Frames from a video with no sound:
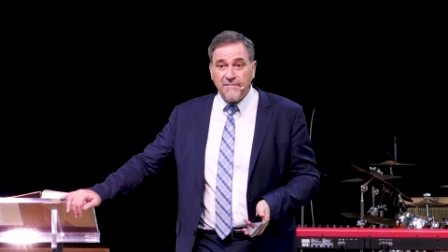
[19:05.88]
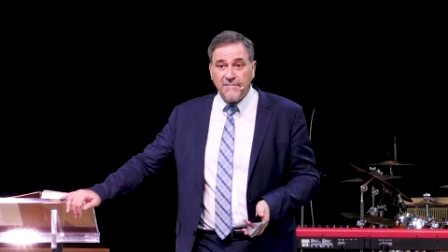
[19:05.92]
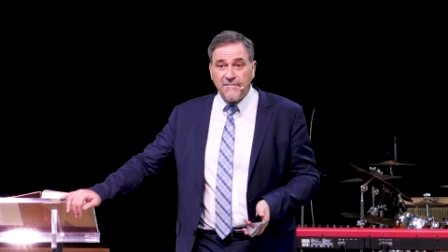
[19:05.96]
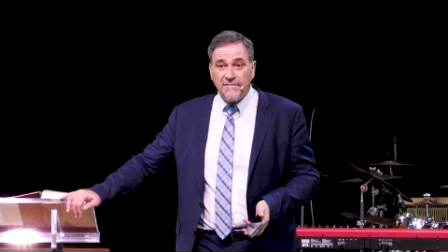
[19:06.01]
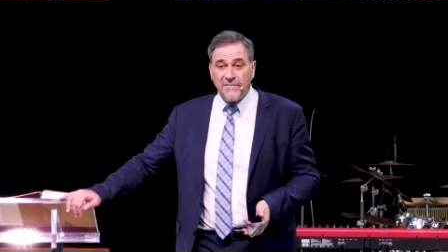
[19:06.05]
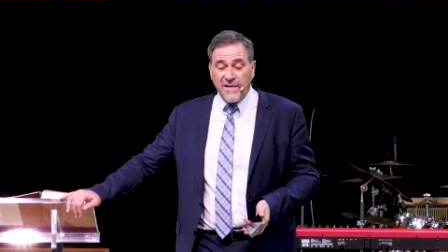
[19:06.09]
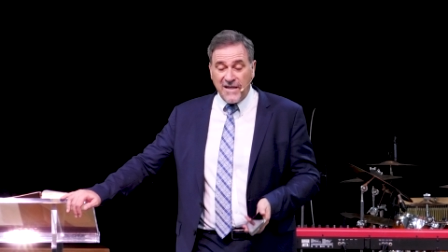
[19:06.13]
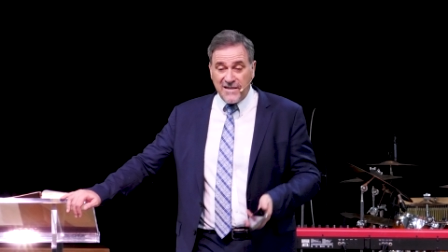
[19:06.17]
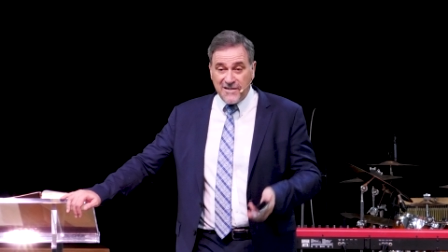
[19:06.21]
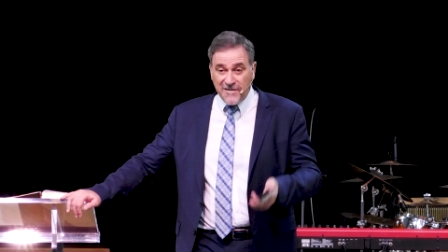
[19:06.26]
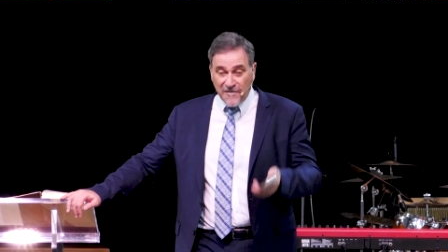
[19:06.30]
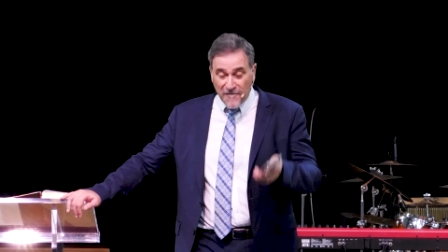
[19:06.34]

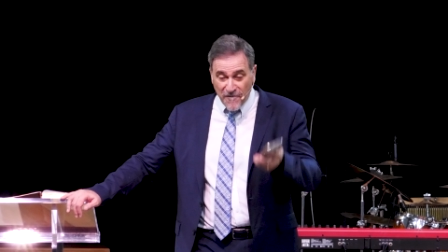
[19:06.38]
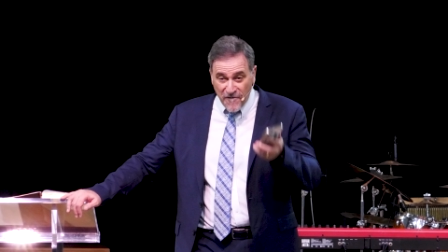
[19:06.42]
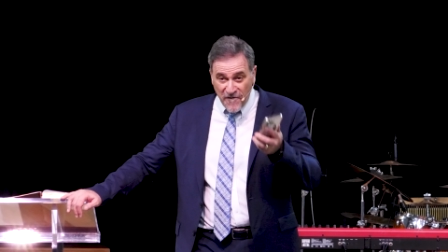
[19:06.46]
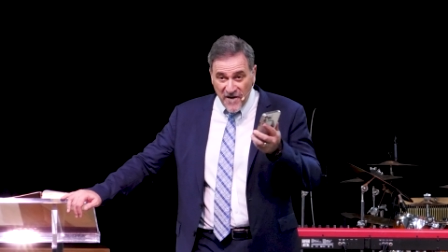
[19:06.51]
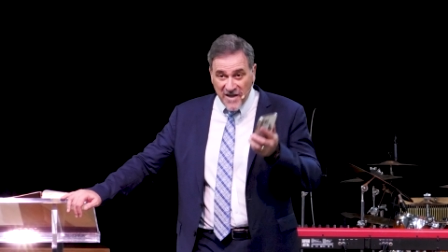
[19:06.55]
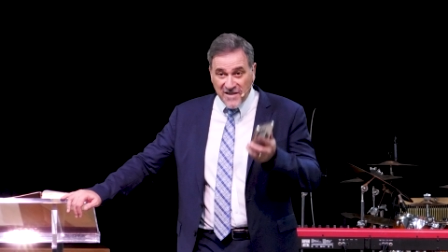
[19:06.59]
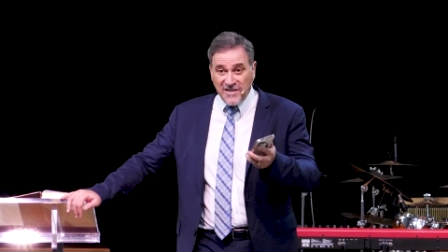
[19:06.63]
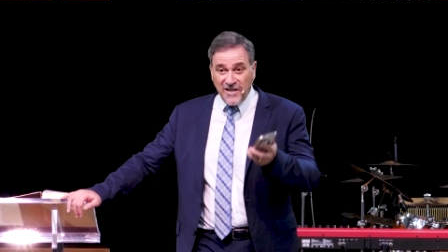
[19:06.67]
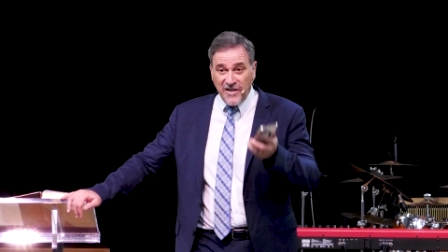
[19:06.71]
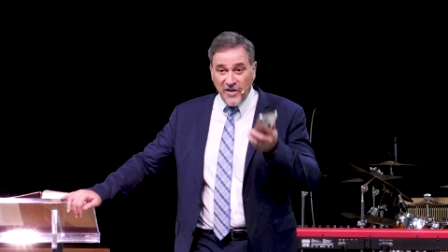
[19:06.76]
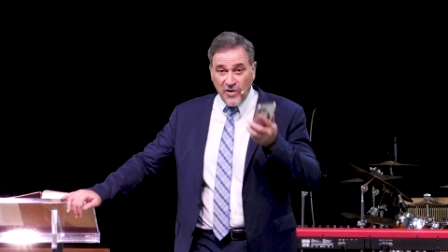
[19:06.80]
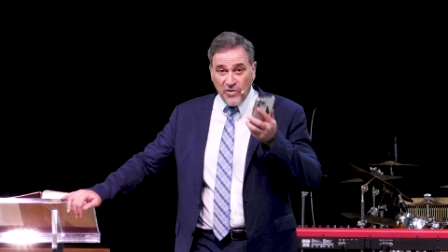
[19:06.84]
that's
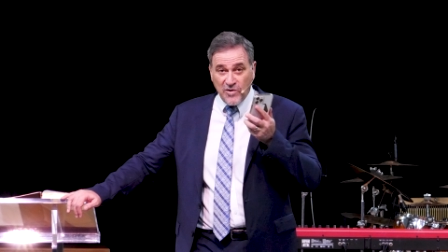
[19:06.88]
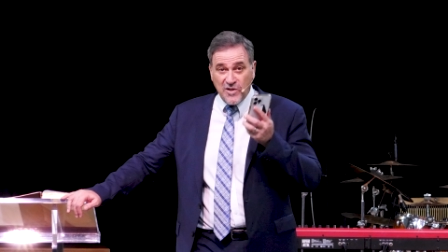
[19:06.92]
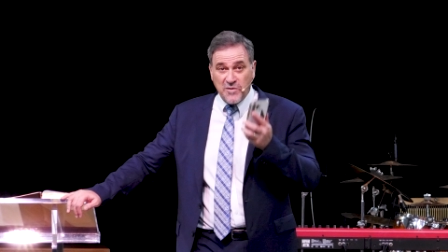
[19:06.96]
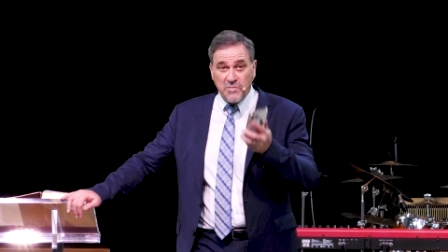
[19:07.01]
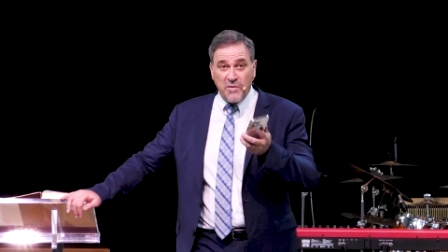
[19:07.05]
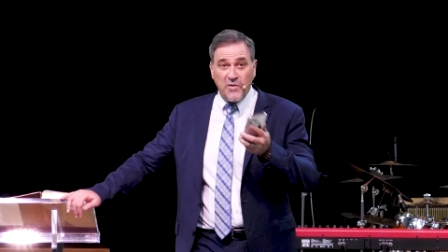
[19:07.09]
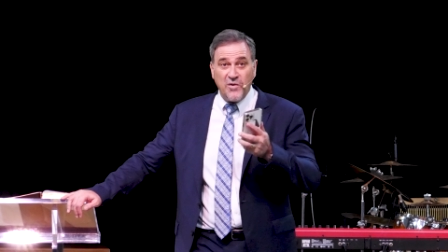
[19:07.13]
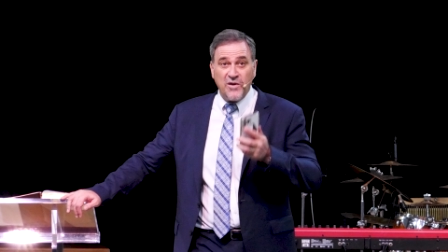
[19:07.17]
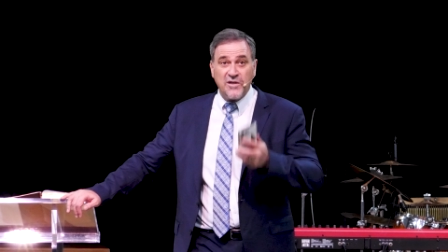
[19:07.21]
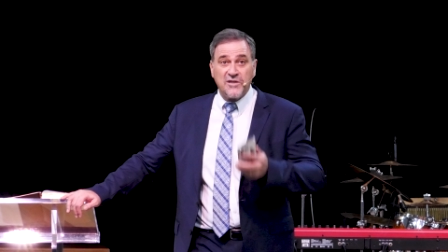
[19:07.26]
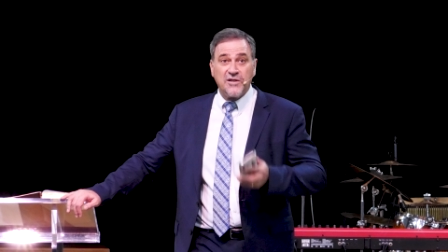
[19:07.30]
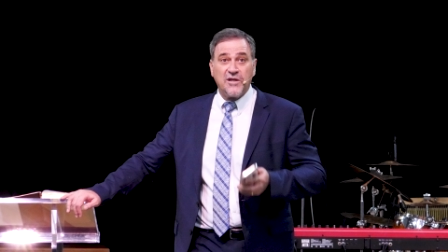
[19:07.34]
affecting your
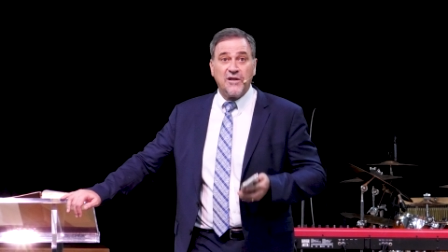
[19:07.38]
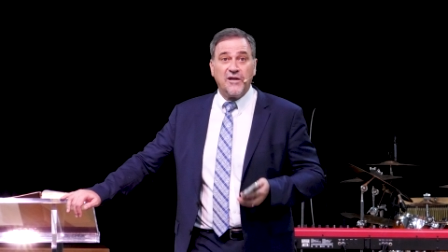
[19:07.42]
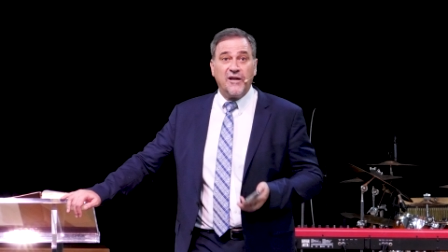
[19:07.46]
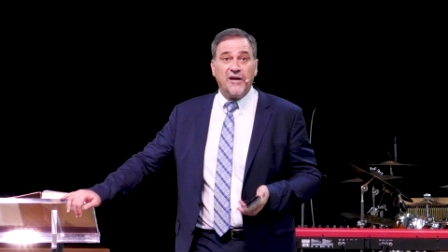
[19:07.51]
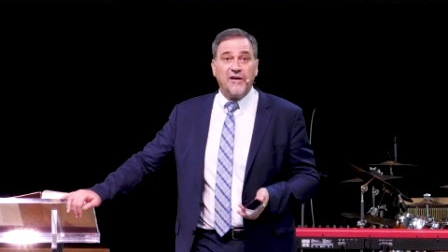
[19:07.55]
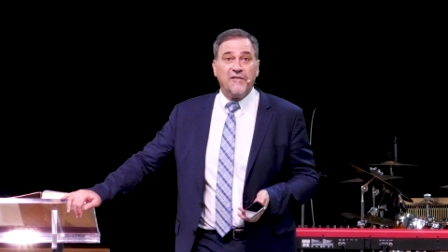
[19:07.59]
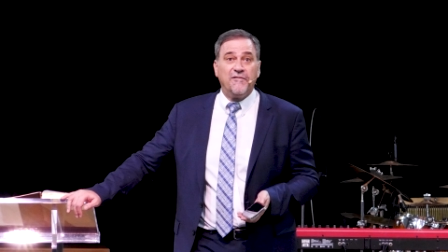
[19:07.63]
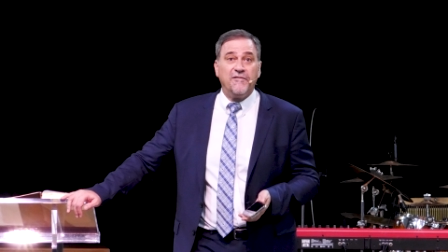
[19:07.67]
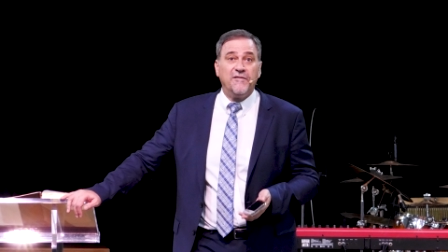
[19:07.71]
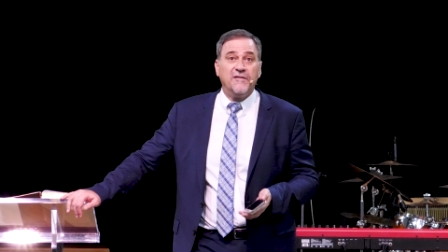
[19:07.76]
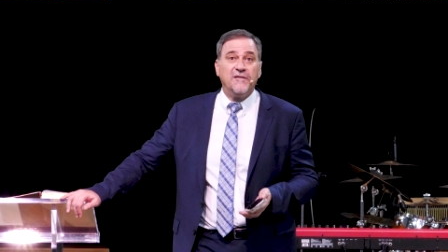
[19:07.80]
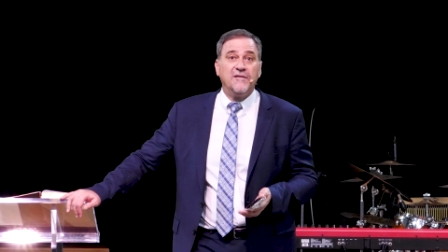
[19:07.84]
spiritual
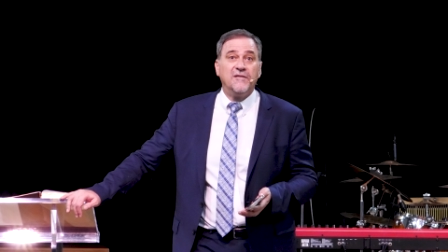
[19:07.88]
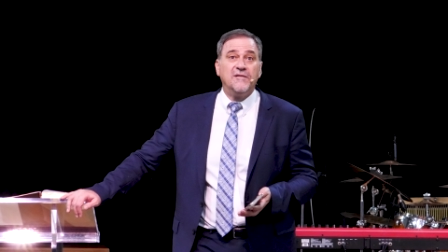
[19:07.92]
life.